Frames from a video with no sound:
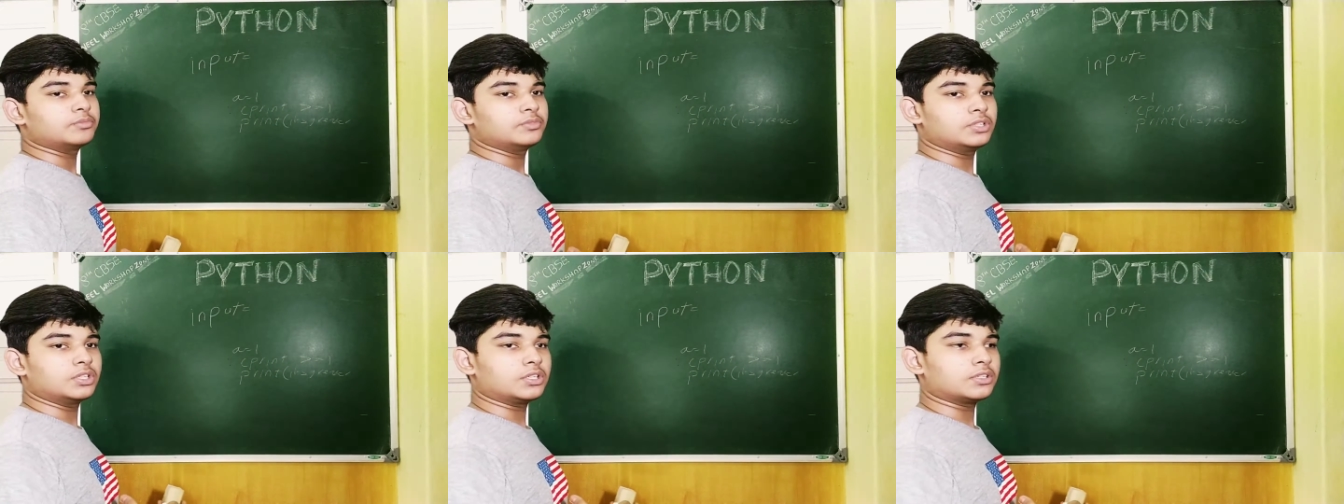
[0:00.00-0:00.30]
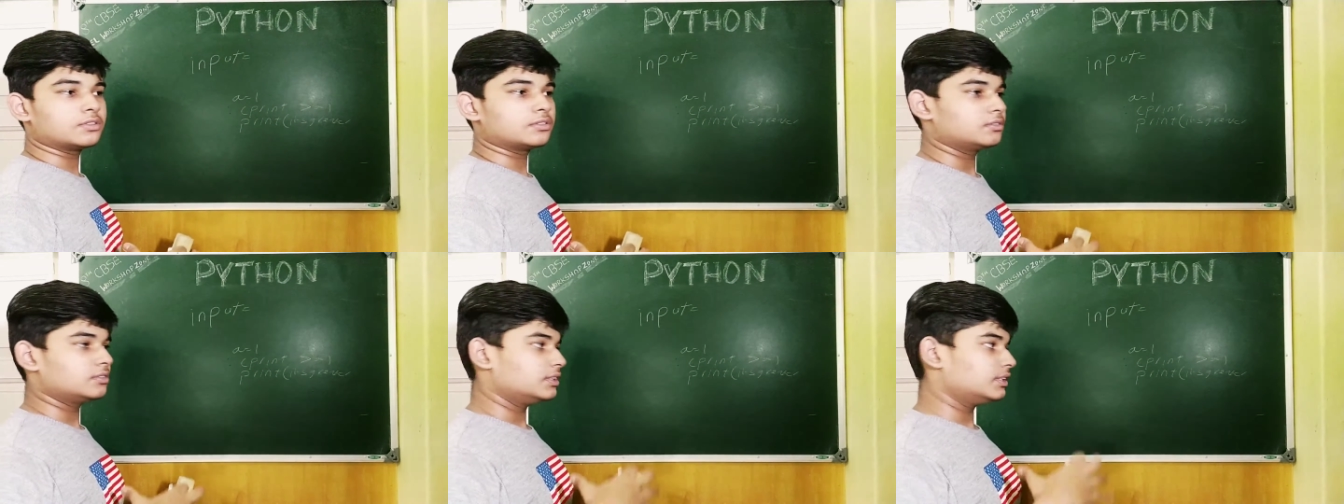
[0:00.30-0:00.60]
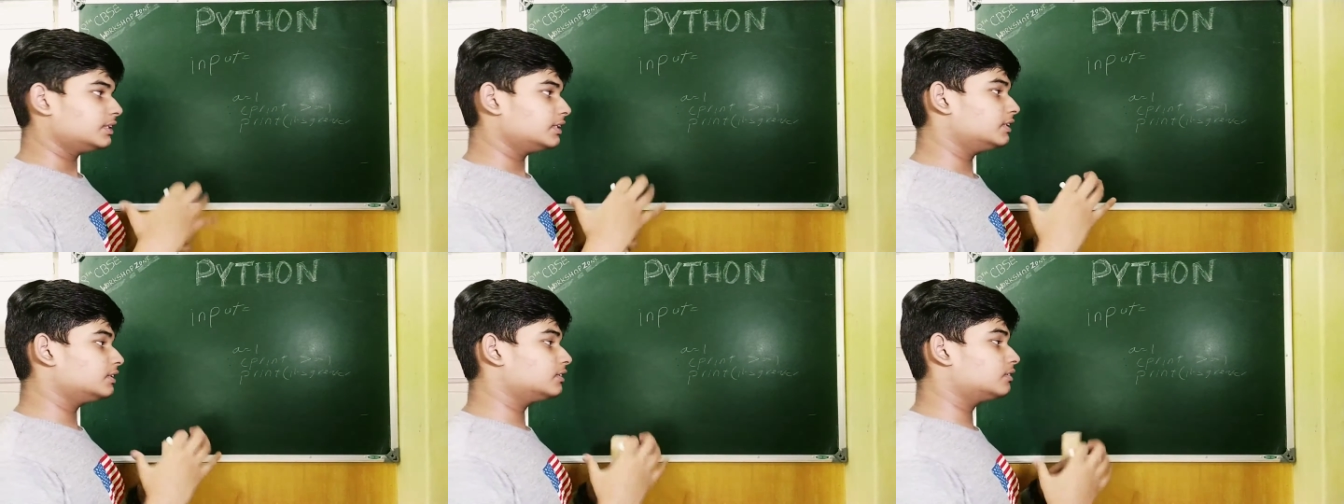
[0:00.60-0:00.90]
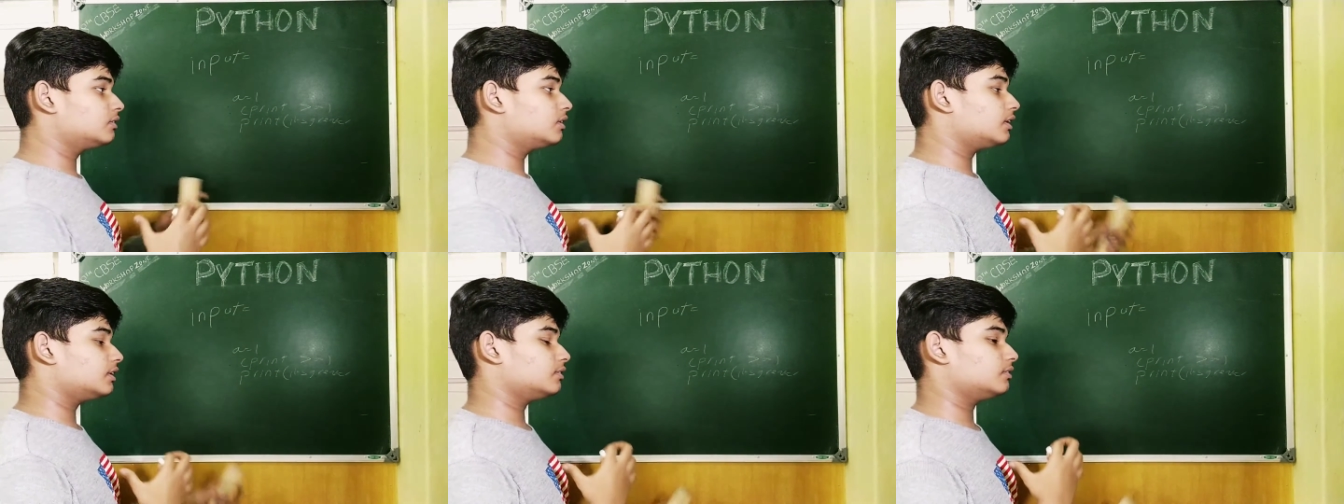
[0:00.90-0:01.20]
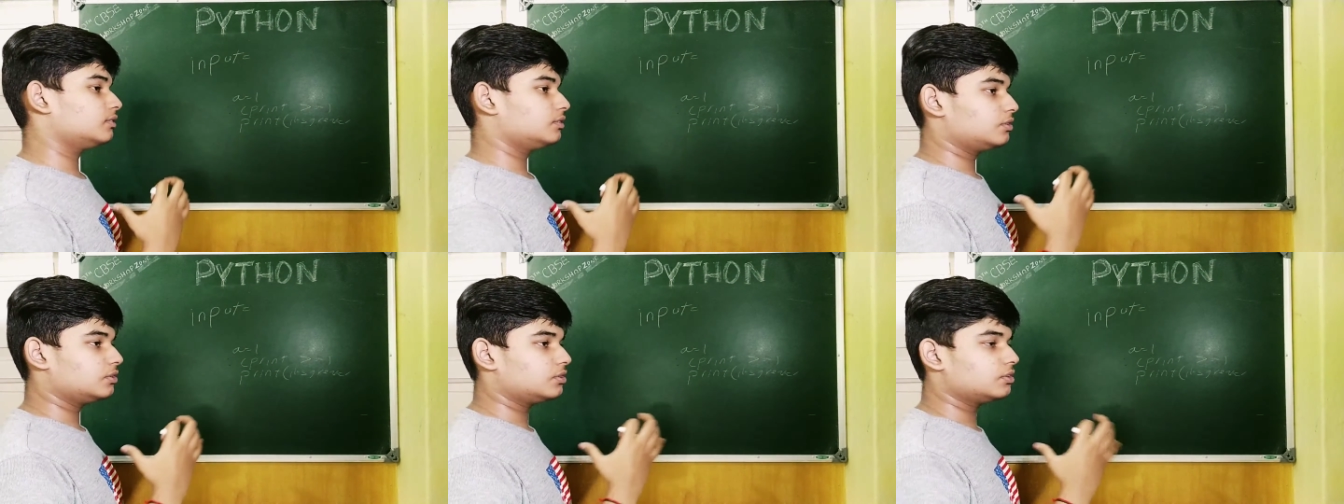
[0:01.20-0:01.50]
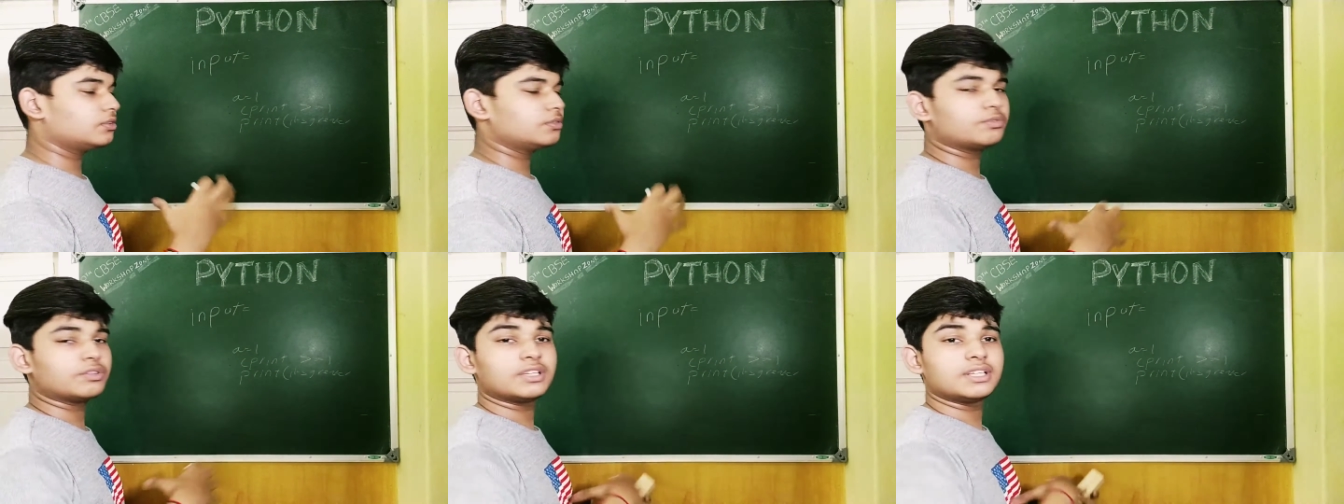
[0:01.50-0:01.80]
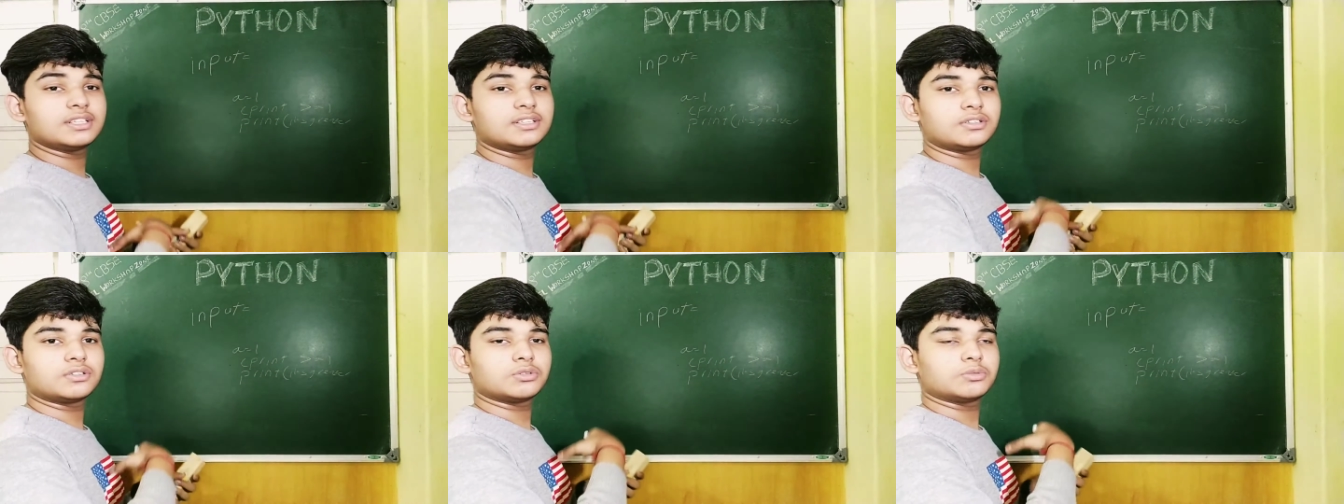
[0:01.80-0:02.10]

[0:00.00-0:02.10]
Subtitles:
You don't want it